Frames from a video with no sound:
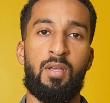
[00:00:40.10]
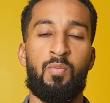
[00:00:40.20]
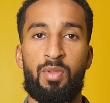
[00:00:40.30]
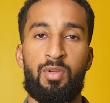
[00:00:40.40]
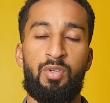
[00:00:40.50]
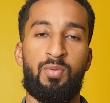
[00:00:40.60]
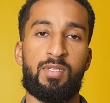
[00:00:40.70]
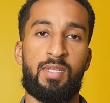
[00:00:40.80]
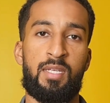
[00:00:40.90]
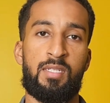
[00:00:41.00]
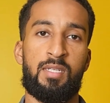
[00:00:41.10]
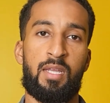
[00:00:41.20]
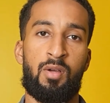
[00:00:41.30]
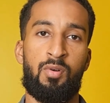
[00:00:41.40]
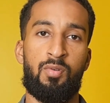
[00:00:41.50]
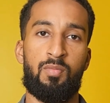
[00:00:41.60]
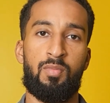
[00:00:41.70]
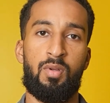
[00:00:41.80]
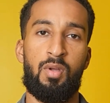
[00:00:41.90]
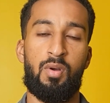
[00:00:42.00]
whether you were stationed at home
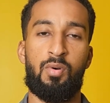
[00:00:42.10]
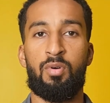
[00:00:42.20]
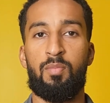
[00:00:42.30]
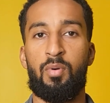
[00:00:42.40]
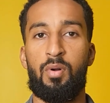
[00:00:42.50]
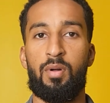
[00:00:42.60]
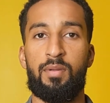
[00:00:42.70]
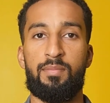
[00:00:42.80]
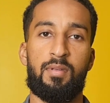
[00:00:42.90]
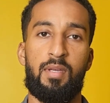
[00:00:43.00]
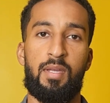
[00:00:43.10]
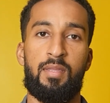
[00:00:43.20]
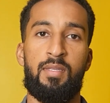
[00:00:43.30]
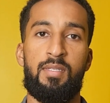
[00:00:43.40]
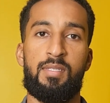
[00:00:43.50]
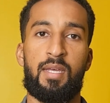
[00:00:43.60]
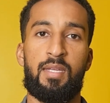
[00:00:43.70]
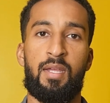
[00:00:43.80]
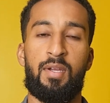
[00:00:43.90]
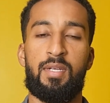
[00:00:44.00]
or abroad. These
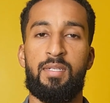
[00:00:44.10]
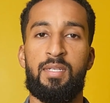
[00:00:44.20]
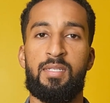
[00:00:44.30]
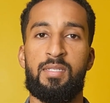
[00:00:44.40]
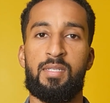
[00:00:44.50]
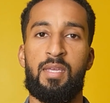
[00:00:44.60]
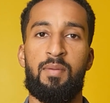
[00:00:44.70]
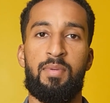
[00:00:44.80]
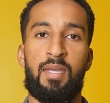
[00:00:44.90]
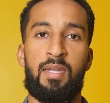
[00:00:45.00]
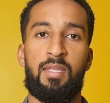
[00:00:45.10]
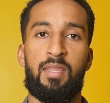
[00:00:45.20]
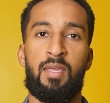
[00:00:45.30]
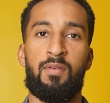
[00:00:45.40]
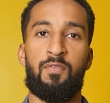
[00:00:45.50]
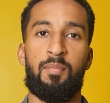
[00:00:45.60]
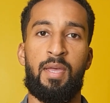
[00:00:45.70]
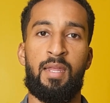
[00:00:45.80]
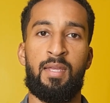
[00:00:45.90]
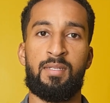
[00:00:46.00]
secondary conditions can be anything from
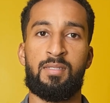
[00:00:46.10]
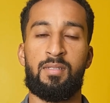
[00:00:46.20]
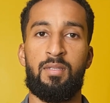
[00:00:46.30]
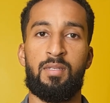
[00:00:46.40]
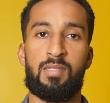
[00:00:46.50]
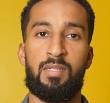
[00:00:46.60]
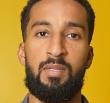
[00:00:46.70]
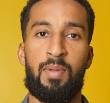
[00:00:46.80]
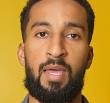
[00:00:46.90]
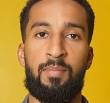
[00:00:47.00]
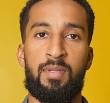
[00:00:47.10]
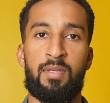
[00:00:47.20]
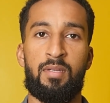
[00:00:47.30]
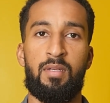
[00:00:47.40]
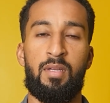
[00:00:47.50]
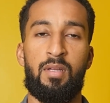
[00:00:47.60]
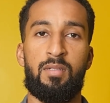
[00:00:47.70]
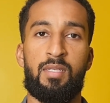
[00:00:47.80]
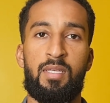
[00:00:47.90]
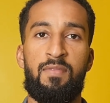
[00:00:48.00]
headaches to sleep apnea
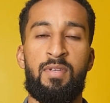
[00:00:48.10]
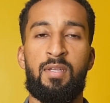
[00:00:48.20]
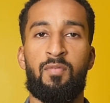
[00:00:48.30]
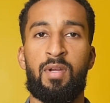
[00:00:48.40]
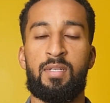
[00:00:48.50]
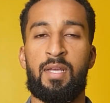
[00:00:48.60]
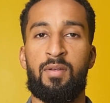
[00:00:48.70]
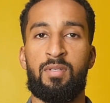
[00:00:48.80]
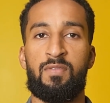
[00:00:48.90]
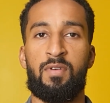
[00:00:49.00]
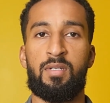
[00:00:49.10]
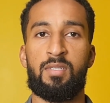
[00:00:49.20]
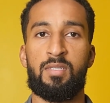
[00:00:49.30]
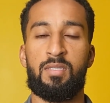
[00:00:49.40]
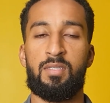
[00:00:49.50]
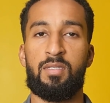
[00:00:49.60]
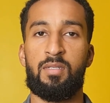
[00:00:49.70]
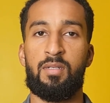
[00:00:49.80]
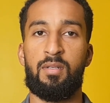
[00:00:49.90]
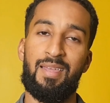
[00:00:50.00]
to even erectile dysfunction.
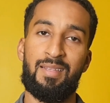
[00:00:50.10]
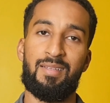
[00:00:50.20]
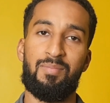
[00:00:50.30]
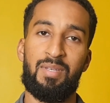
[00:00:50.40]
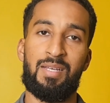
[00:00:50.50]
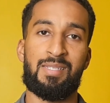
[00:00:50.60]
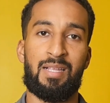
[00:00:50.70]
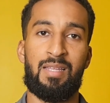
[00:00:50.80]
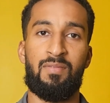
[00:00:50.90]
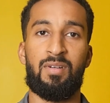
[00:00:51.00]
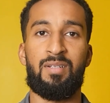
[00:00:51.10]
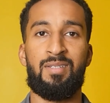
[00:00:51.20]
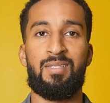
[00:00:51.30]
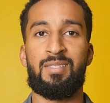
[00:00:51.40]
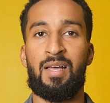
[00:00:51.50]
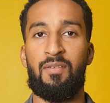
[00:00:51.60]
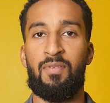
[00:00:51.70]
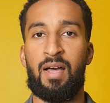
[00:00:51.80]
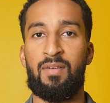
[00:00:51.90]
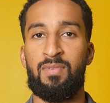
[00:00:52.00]
And because I love a good top
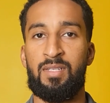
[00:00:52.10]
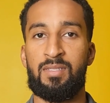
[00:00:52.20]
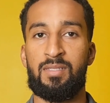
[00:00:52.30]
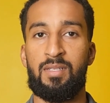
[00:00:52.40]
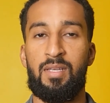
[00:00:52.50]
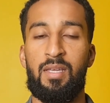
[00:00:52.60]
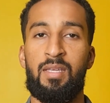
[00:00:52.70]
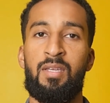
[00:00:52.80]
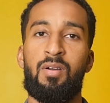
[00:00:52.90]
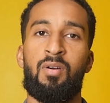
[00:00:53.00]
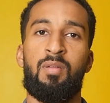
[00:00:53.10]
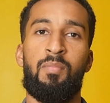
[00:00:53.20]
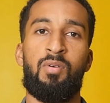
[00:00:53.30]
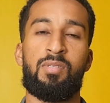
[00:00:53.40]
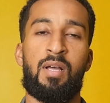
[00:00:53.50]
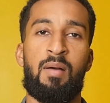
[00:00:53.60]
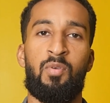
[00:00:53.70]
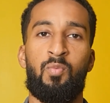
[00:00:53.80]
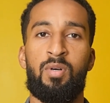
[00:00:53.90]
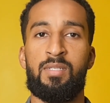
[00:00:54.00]
5 list, here are the most
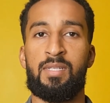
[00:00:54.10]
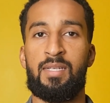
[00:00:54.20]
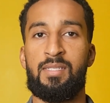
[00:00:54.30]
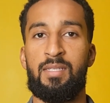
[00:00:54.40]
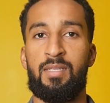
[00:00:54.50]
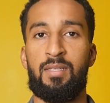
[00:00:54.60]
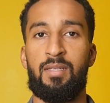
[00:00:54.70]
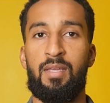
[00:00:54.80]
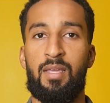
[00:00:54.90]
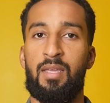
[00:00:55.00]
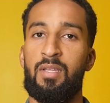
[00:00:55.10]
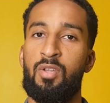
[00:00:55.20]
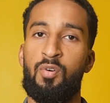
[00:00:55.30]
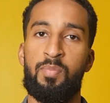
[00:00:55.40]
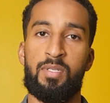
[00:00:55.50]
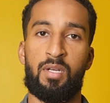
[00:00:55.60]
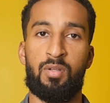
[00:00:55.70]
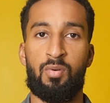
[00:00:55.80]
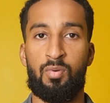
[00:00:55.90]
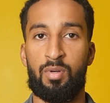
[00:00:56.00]
common ones I see, in no
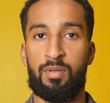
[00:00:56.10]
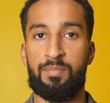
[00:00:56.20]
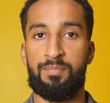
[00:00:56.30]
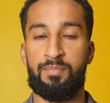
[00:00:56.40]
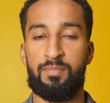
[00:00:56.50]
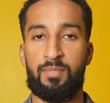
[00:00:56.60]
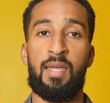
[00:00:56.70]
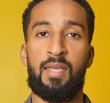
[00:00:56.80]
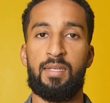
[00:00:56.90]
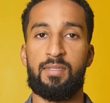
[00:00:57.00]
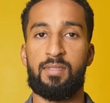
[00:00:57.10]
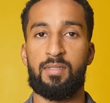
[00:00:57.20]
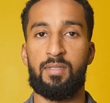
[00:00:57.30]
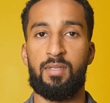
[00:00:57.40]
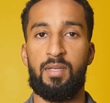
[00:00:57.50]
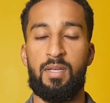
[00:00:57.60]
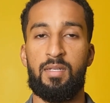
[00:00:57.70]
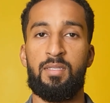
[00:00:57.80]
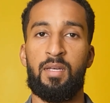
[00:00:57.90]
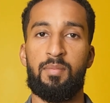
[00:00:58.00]
particular order. Headaches.
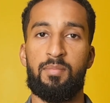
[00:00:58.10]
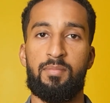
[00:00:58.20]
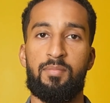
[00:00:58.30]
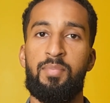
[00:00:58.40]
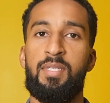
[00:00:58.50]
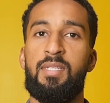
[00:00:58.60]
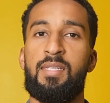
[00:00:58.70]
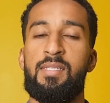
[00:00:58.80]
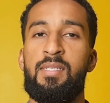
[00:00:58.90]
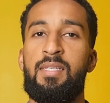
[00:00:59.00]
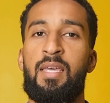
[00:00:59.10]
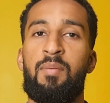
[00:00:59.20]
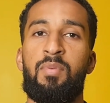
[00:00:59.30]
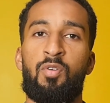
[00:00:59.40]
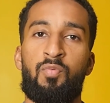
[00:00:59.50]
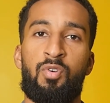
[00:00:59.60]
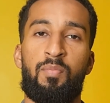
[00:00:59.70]
Yep, PTSD can be a real